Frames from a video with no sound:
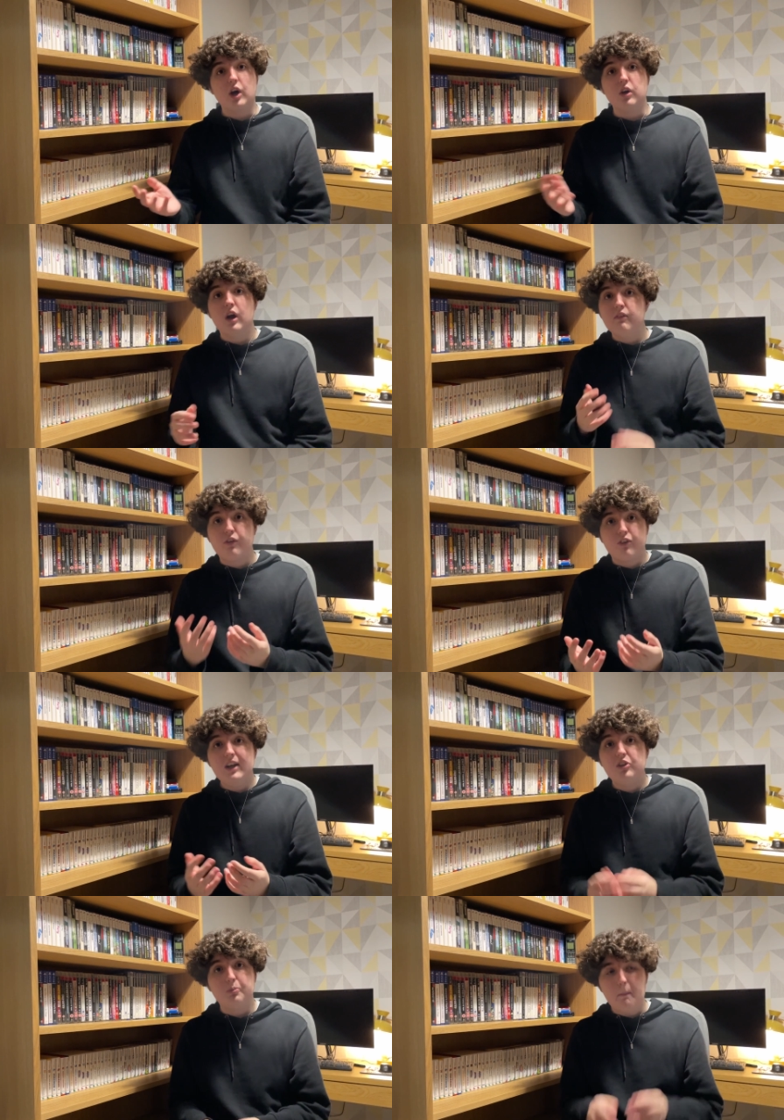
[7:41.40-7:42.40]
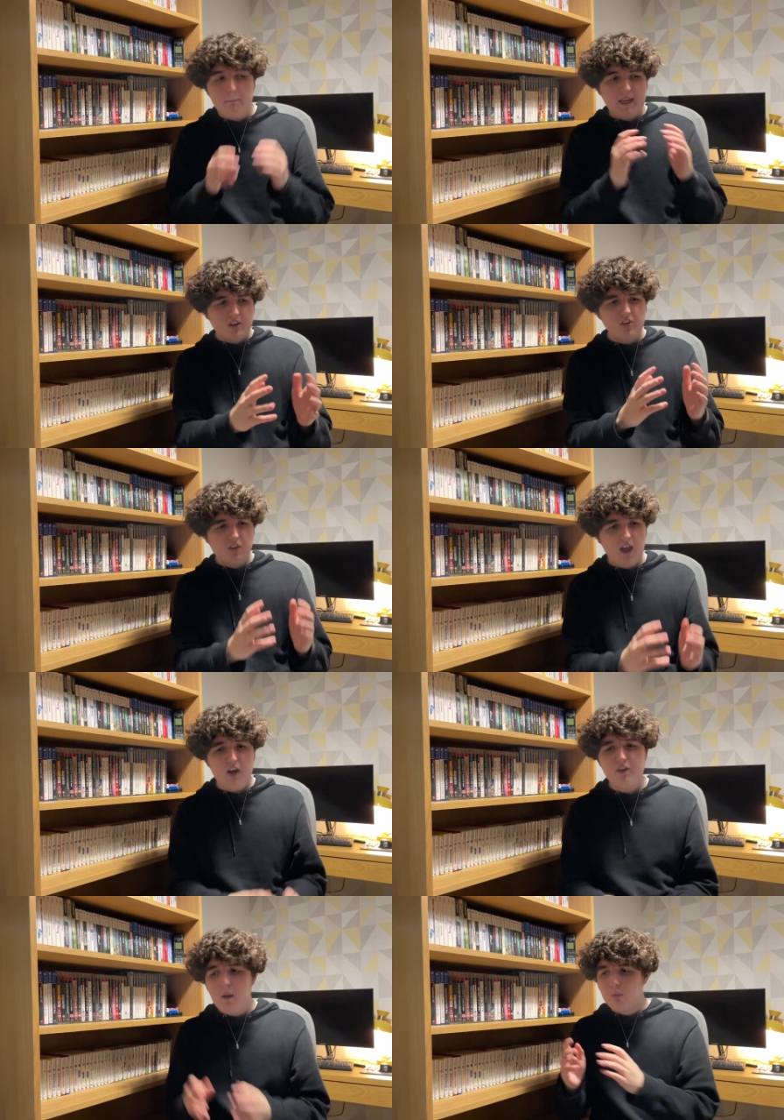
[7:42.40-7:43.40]
know. The phrase has been beaten to
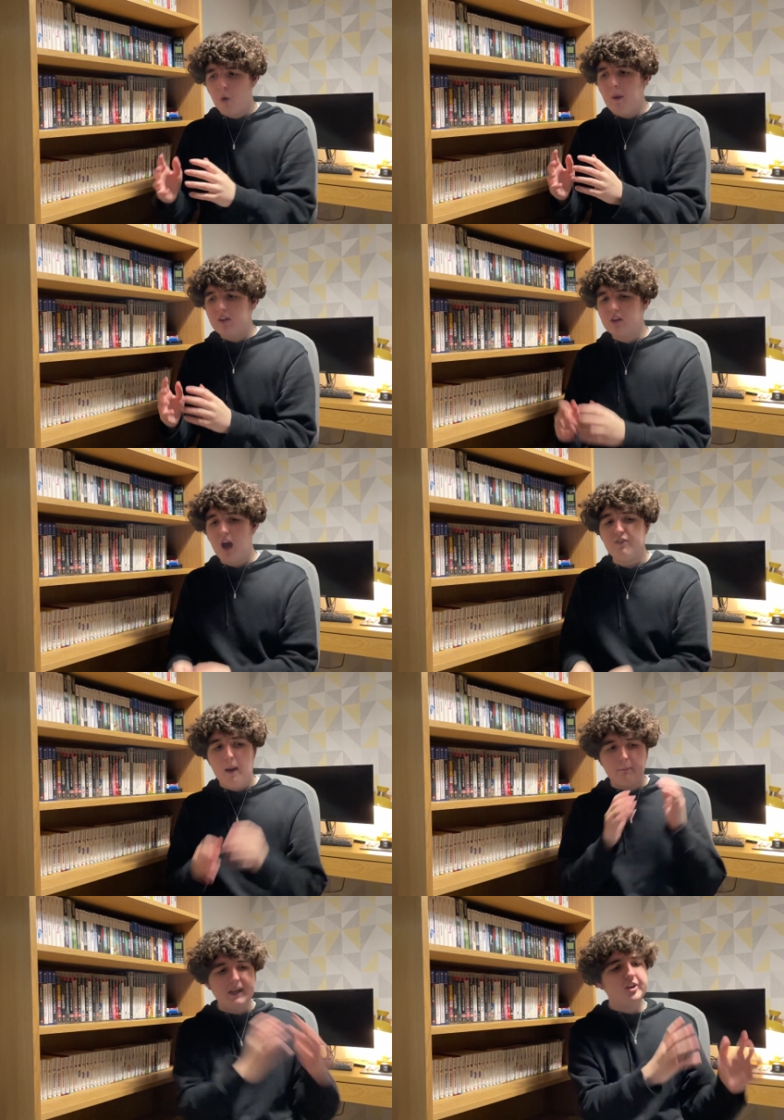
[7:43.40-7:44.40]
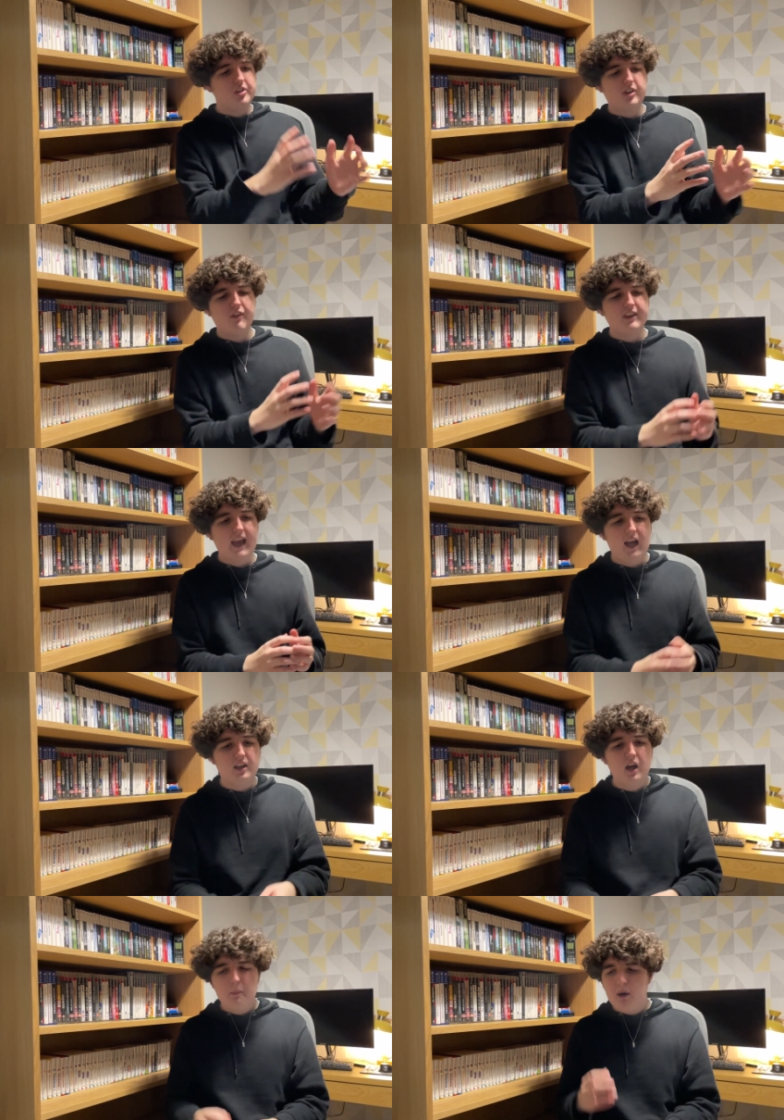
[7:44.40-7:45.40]
death, brought back to life, and beaten to death
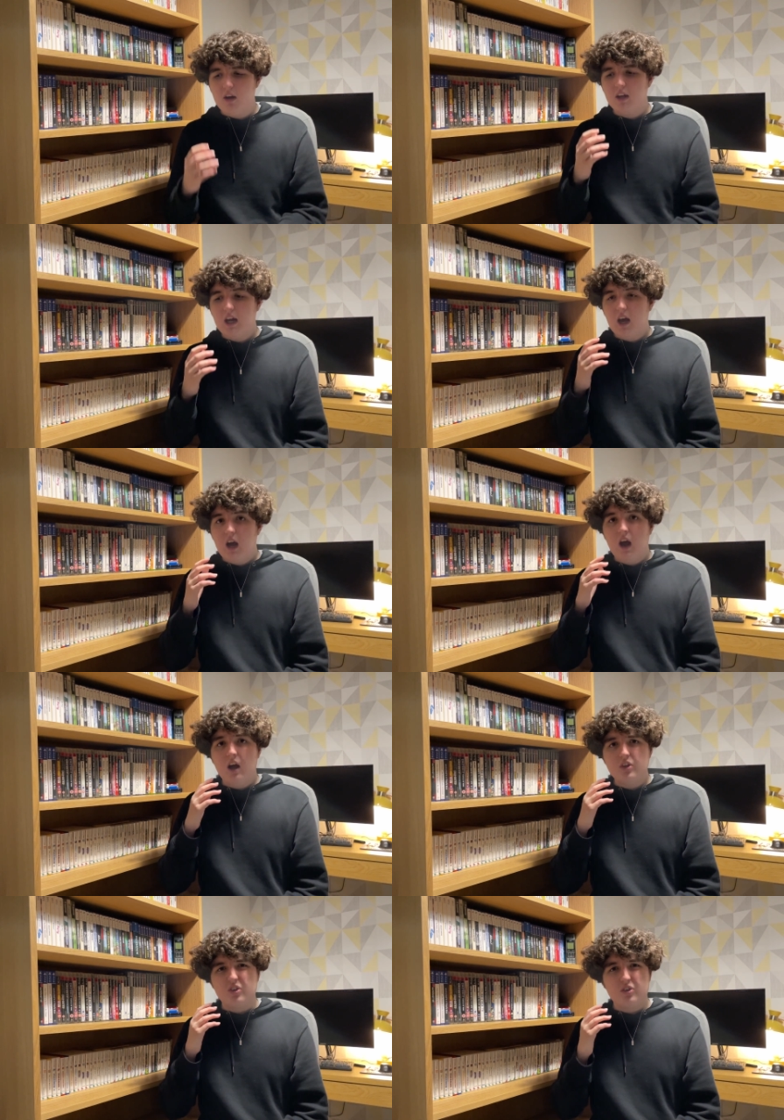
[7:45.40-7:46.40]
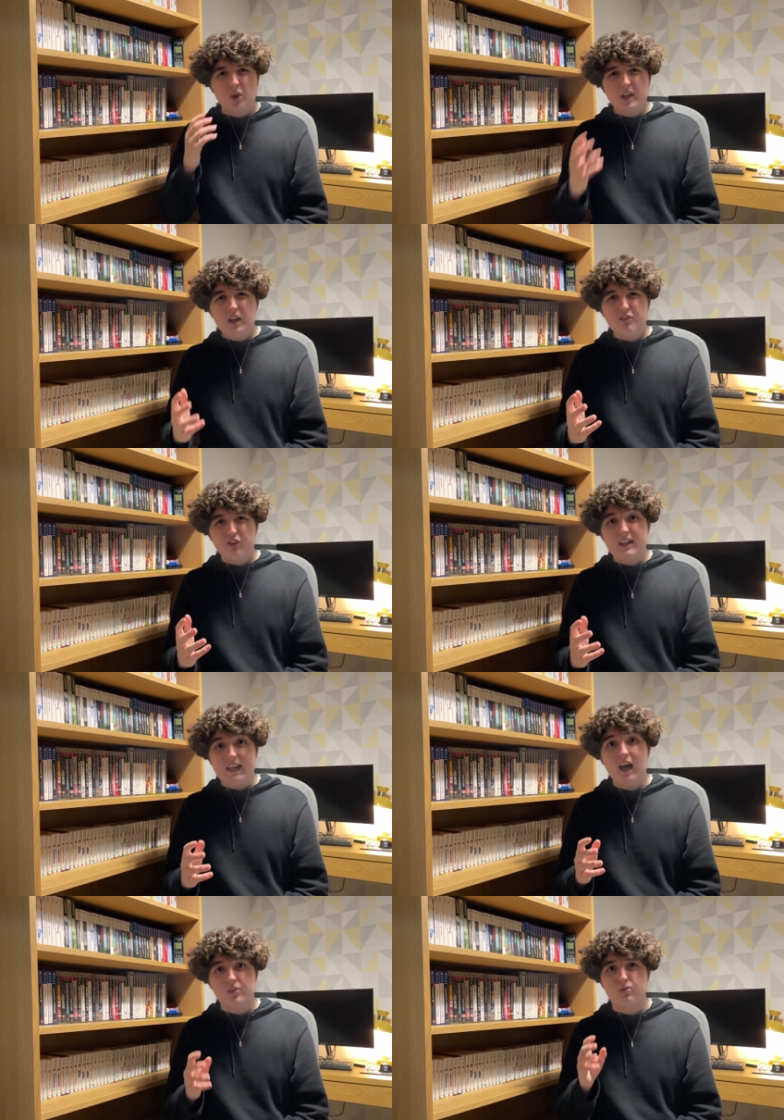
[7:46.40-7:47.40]
again. But Sonic in
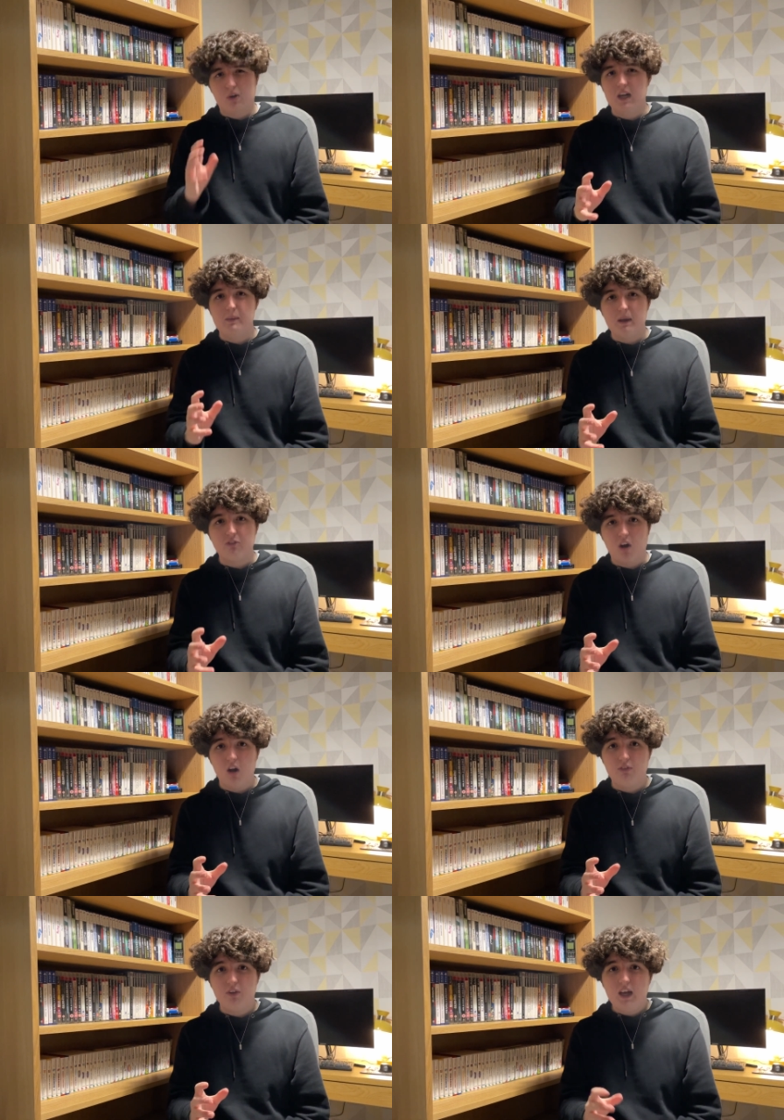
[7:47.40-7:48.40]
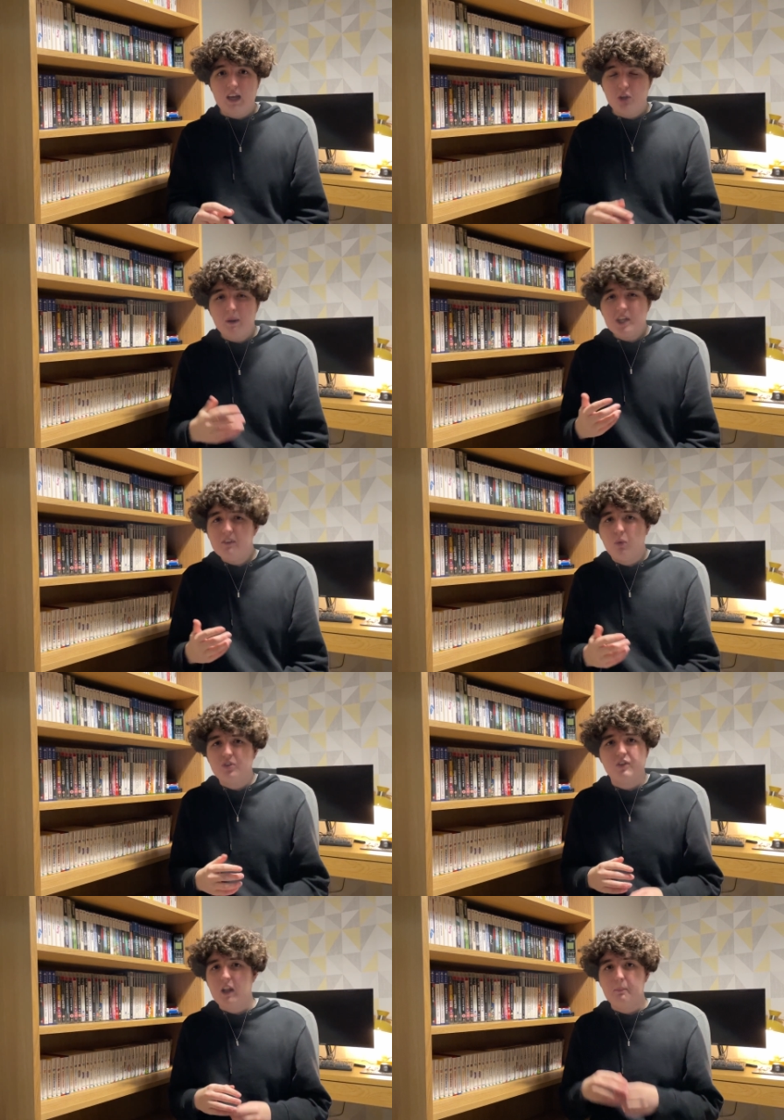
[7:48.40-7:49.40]
3D has really been rough, especially the
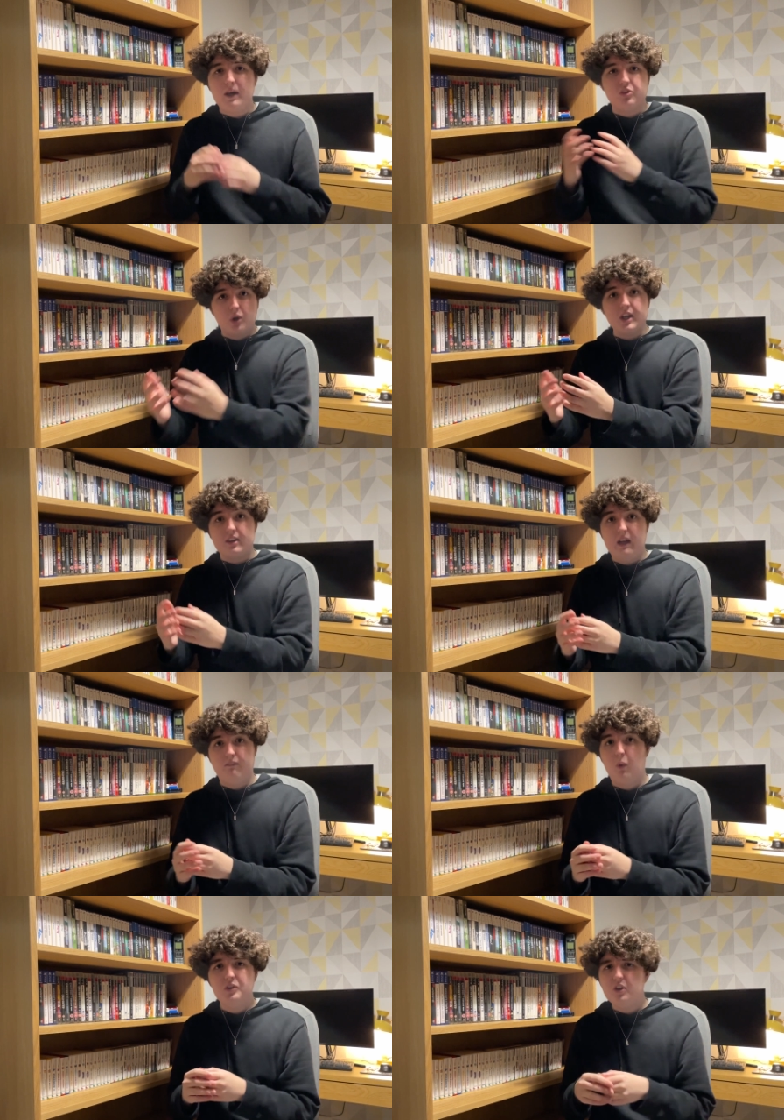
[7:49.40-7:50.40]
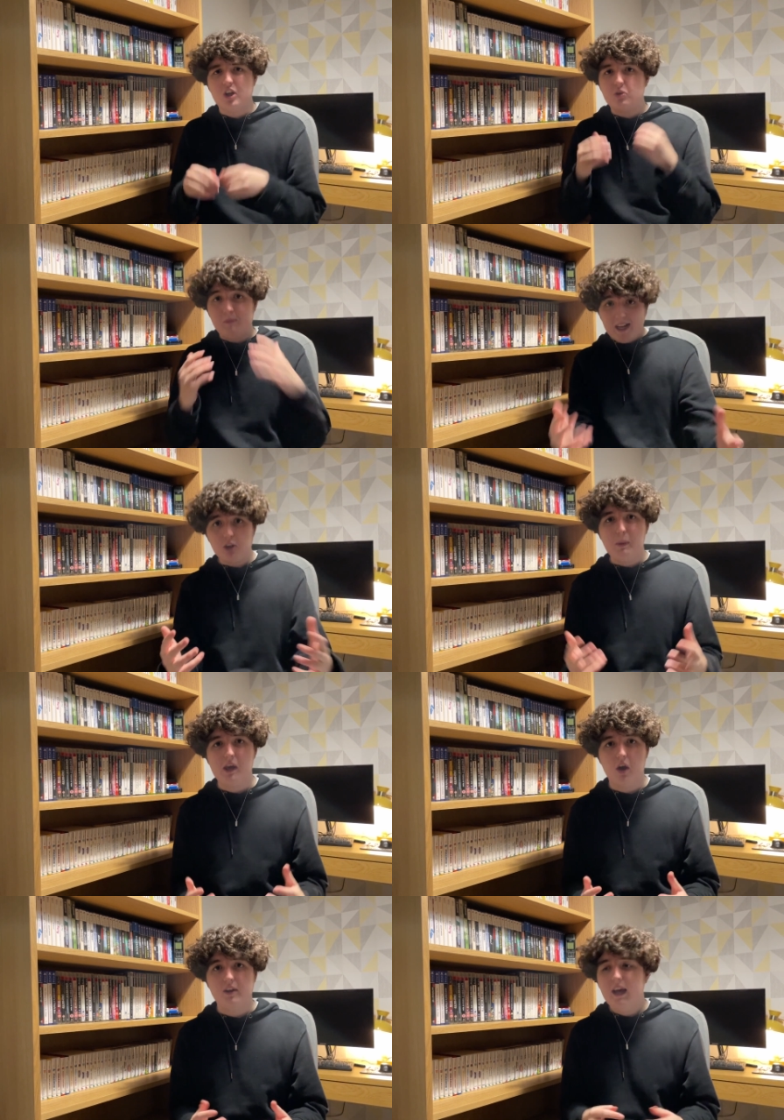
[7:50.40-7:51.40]
ones developed by Sonic Team, the ones you'd expect to be good,